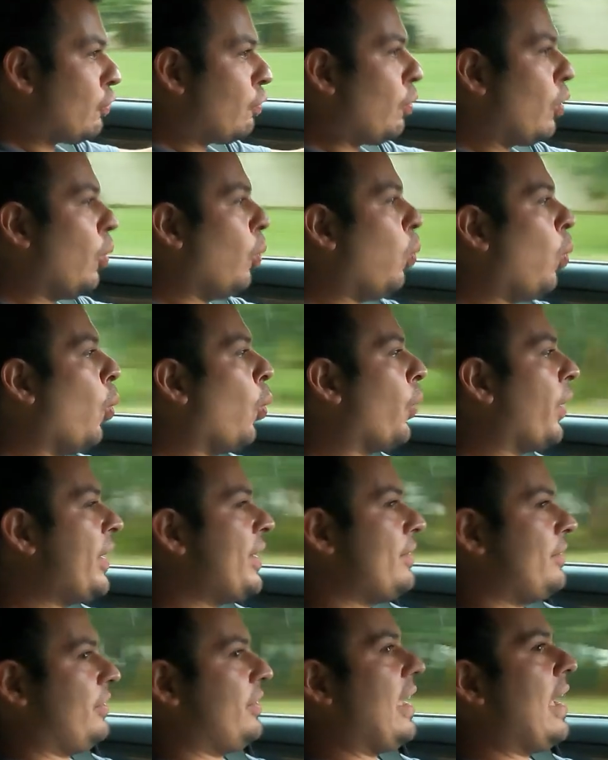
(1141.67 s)
a
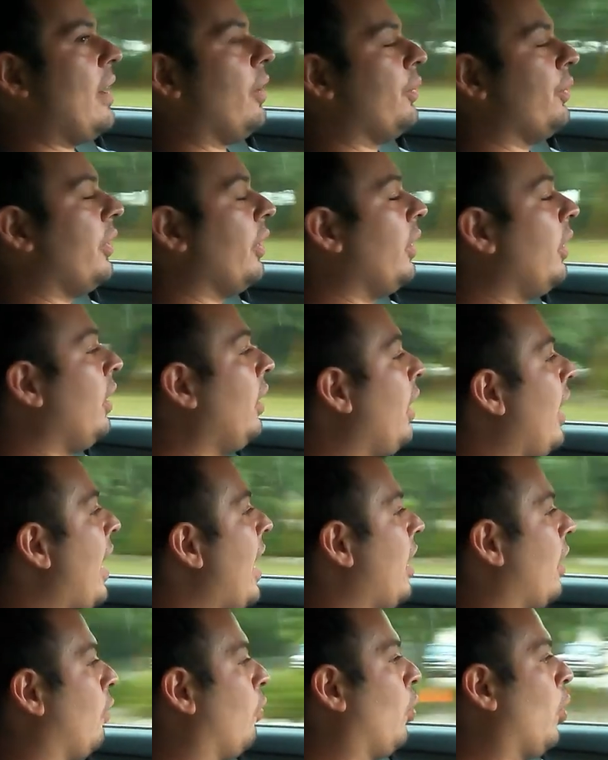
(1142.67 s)
rewarding sound
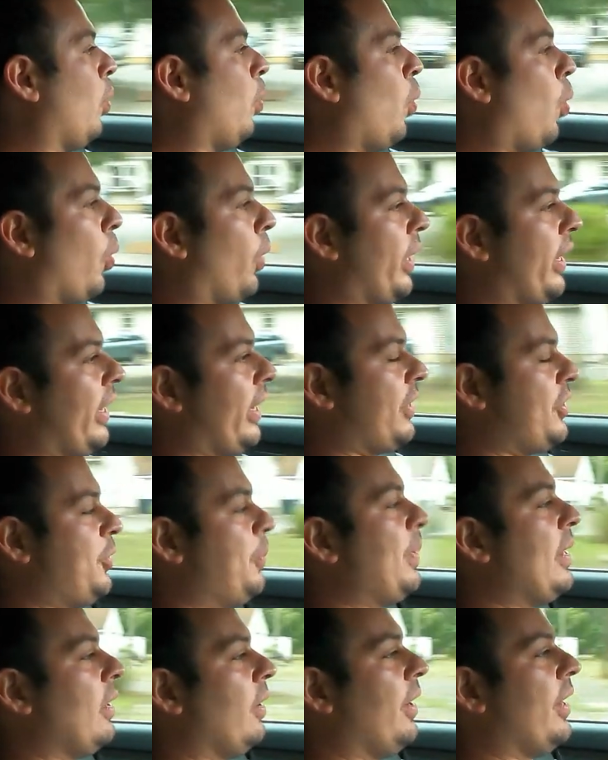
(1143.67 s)
and a rewarding
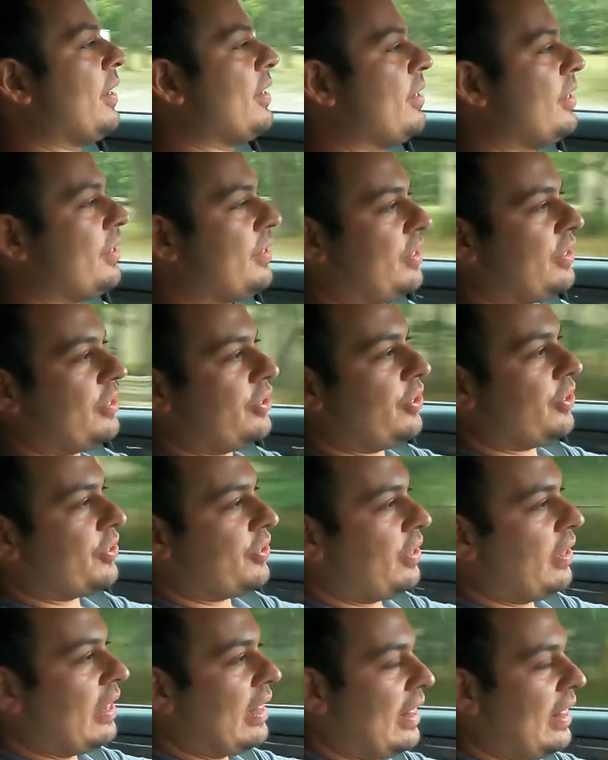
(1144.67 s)
experience. This is
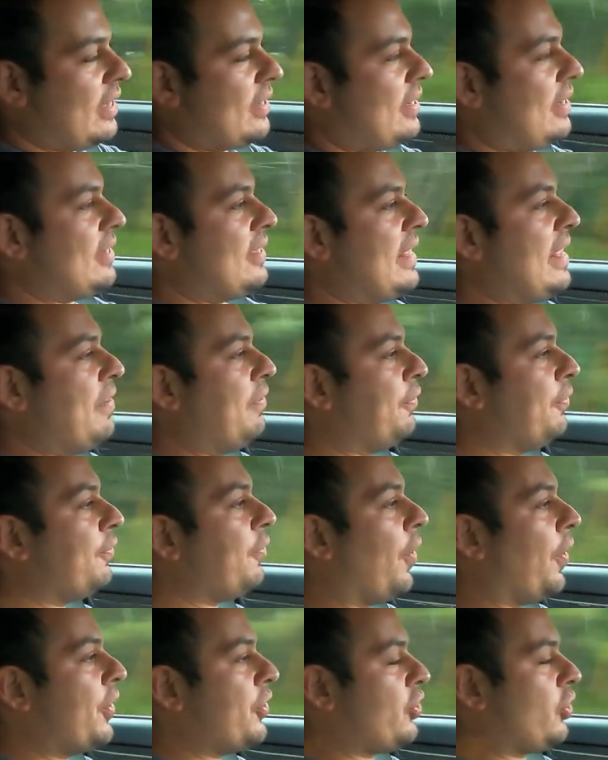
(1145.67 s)
the
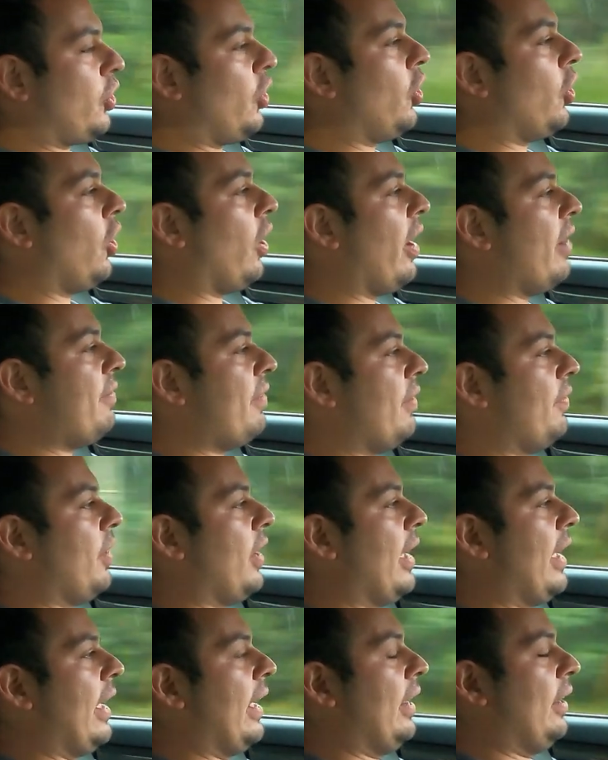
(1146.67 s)
funnest car I've ever
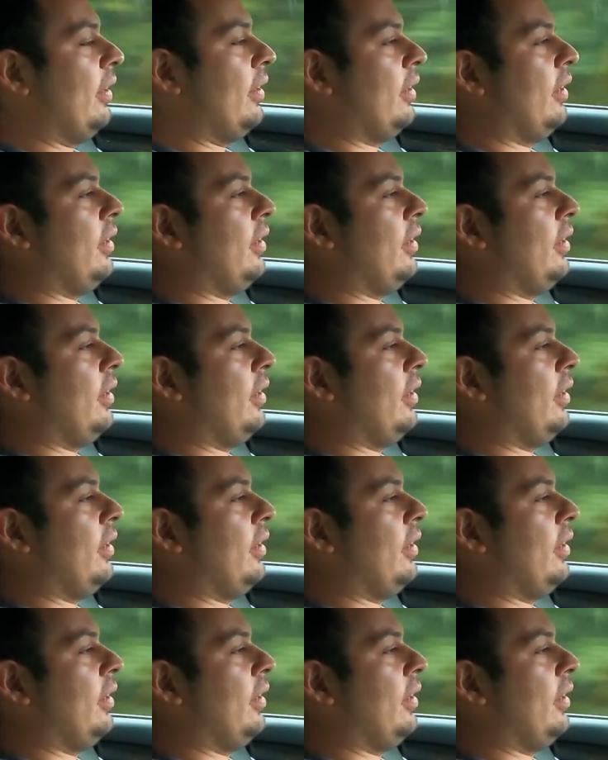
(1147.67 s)
had.